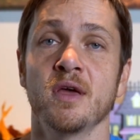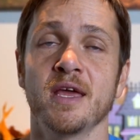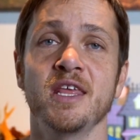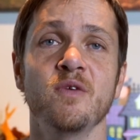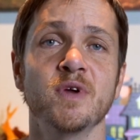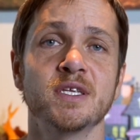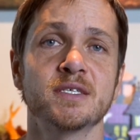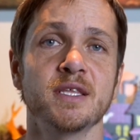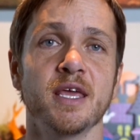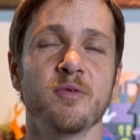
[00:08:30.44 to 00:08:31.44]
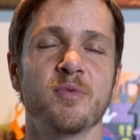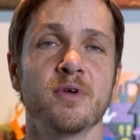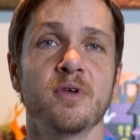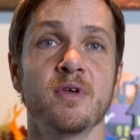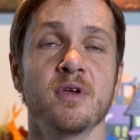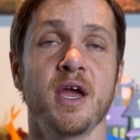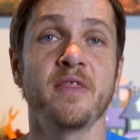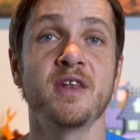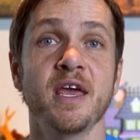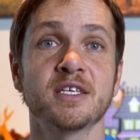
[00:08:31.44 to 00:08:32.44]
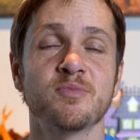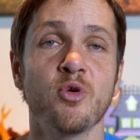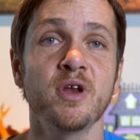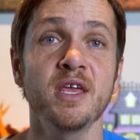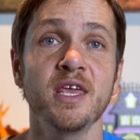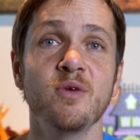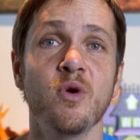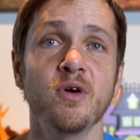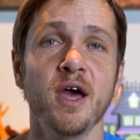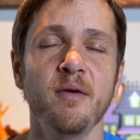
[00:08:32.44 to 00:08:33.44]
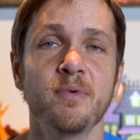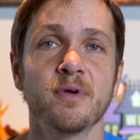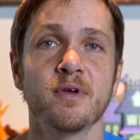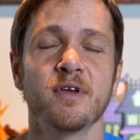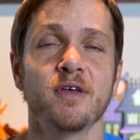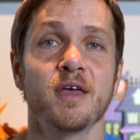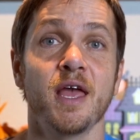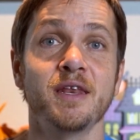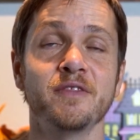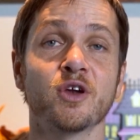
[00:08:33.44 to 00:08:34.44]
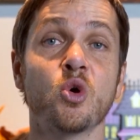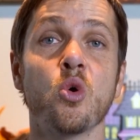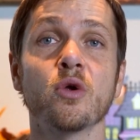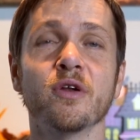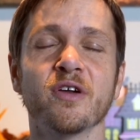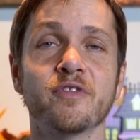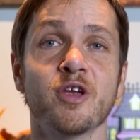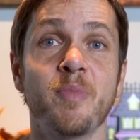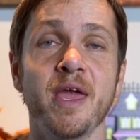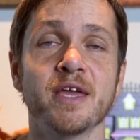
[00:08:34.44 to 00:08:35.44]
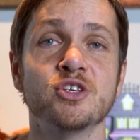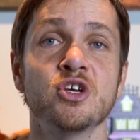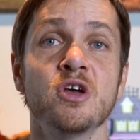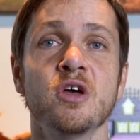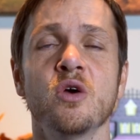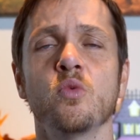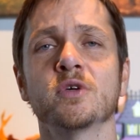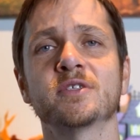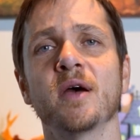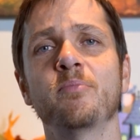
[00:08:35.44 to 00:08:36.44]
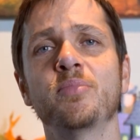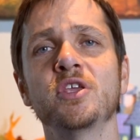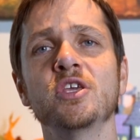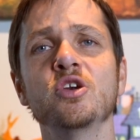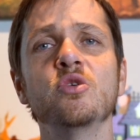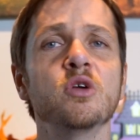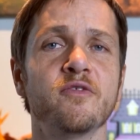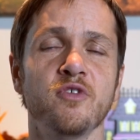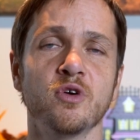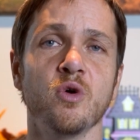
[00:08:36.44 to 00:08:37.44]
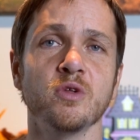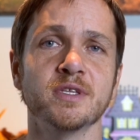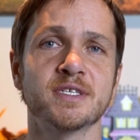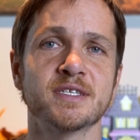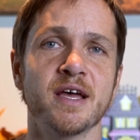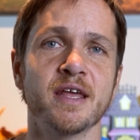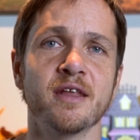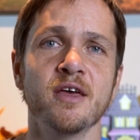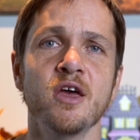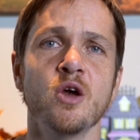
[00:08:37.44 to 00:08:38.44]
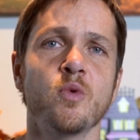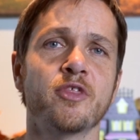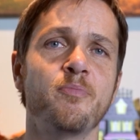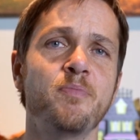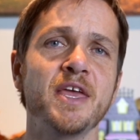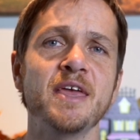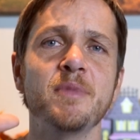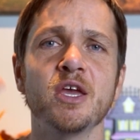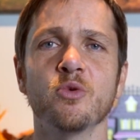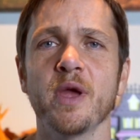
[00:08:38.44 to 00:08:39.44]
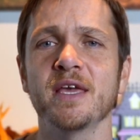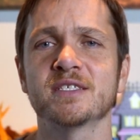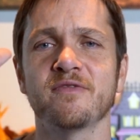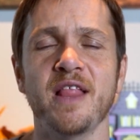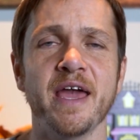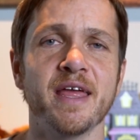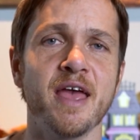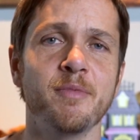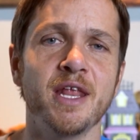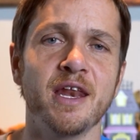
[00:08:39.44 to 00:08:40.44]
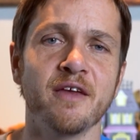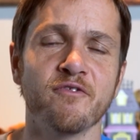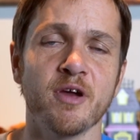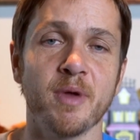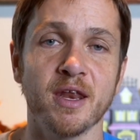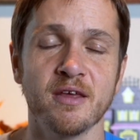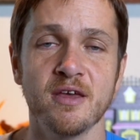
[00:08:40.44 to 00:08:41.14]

And he went to sleep. And the next morning he woke up, and in the corner of their page was a beautiful golden sun with beaming rays of light emanating from it.